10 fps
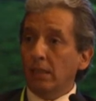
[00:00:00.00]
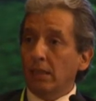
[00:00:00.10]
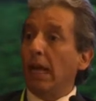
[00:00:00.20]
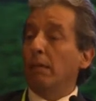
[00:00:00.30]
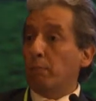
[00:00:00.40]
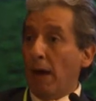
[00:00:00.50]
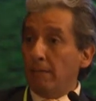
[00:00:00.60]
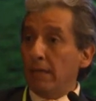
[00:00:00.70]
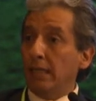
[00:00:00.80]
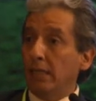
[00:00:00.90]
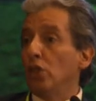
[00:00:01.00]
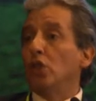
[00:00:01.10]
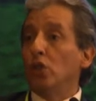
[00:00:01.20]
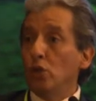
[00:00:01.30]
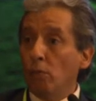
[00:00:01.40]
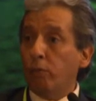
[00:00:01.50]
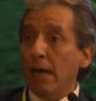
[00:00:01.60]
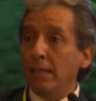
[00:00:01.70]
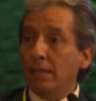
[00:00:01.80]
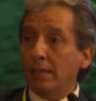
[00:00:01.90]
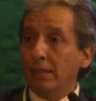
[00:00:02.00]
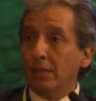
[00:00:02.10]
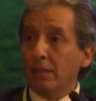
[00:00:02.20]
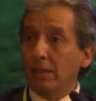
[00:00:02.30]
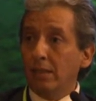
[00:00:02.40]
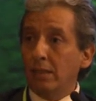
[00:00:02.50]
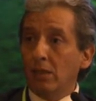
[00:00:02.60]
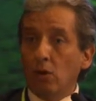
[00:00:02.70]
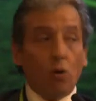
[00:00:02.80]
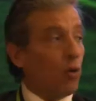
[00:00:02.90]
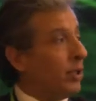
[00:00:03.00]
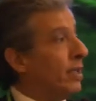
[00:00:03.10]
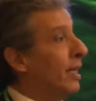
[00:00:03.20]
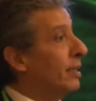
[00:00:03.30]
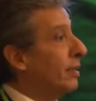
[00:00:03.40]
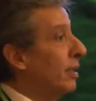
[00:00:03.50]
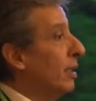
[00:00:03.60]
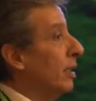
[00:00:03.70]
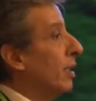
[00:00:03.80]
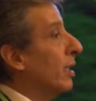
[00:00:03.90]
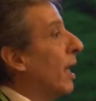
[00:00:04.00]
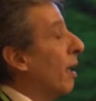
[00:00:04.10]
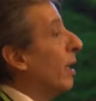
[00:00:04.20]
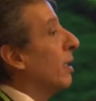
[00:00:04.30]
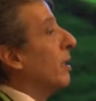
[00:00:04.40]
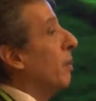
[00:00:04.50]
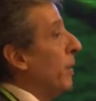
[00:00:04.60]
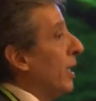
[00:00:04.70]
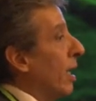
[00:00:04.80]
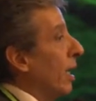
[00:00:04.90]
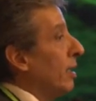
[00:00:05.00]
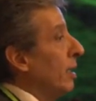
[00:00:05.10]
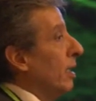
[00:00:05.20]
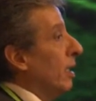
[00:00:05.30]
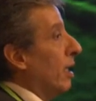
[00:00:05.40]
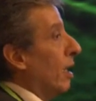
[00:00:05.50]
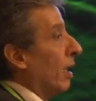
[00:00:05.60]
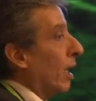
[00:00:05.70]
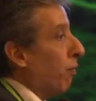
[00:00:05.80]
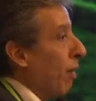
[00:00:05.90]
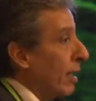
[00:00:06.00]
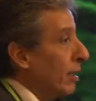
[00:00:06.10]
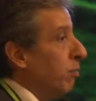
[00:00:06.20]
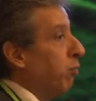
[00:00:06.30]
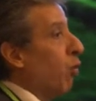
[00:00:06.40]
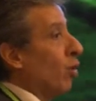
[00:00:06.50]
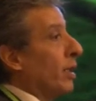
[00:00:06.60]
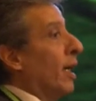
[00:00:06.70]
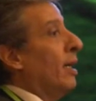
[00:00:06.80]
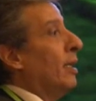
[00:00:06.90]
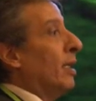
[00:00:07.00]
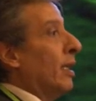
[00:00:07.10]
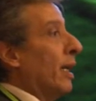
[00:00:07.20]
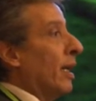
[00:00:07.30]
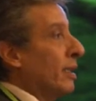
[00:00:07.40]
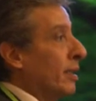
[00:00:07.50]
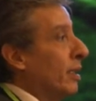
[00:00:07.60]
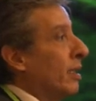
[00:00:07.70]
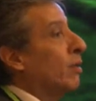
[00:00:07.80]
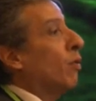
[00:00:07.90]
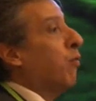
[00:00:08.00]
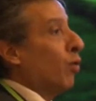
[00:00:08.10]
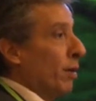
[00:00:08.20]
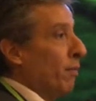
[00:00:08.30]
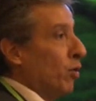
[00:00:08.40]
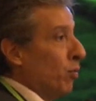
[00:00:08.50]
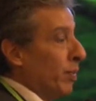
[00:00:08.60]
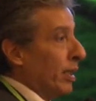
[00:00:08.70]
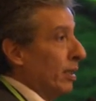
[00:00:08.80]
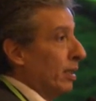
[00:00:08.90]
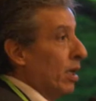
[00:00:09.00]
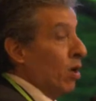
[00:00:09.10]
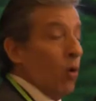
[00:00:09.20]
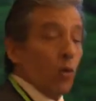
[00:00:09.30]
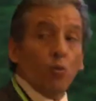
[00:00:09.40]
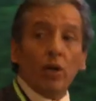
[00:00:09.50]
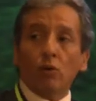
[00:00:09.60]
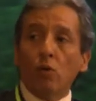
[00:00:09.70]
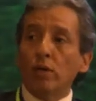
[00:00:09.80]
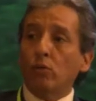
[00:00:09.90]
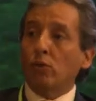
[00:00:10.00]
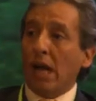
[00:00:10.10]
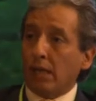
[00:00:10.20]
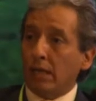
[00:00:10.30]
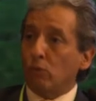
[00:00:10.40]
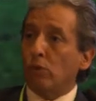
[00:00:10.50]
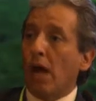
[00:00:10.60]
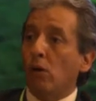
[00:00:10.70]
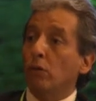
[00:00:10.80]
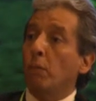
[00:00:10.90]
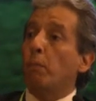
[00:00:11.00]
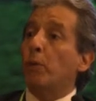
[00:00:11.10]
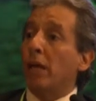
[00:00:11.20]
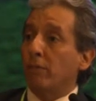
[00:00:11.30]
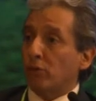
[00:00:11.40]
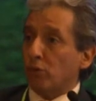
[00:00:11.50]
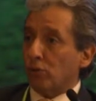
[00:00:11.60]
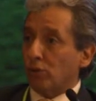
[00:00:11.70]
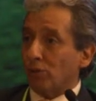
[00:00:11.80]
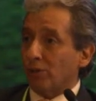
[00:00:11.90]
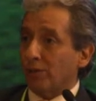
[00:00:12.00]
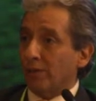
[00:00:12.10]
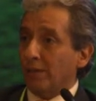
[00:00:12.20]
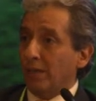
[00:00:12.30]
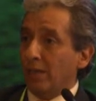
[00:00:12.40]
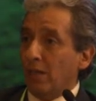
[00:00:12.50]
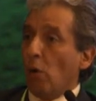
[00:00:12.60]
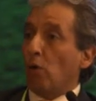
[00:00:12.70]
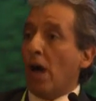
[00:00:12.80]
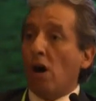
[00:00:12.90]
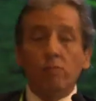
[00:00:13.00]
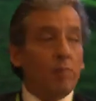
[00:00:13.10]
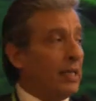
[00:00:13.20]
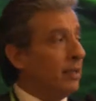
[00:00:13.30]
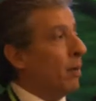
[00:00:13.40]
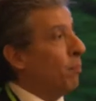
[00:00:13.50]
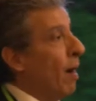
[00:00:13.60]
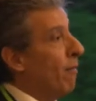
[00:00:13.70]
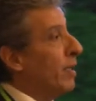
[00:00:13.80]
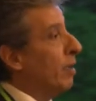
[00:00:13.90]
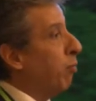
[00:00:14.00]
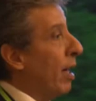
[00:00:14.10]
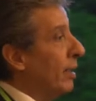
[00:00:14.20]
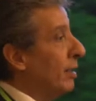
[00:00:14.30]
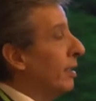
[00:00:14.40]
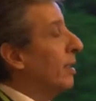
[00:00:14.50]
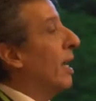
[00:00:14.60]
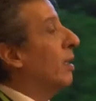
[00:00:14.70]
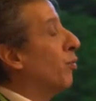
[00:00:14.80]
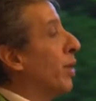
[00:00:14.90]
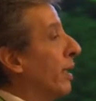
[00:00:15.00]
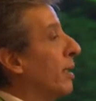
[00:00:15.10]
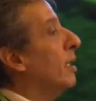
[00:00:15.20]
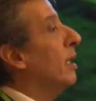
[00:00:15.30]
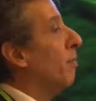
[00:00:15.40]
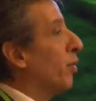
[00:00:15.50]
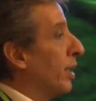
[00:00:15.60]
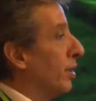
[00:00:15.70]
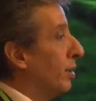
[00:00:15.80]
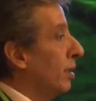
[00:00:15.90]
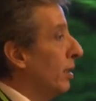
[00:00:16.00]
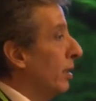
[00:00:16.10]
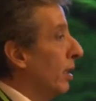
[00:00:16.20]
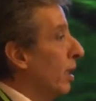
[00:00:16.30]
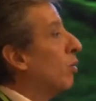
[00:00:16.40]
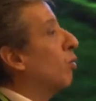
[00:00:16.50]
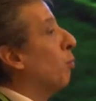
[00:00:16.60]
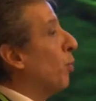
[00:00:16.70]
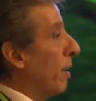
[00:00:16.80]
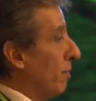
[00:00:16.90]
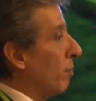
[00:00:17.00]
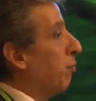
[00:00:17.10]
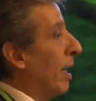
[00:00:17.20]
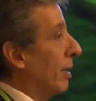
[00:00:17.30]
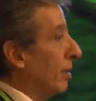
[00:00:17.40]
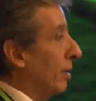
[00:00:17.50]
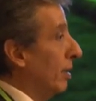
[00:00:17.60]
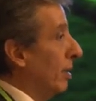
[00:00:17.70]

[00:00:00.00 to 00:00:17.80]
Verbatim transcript: and public new funds, or just the typical fund for the assistance for development, or we are going to count private resources, or how much the public funds can create leverage to private funds,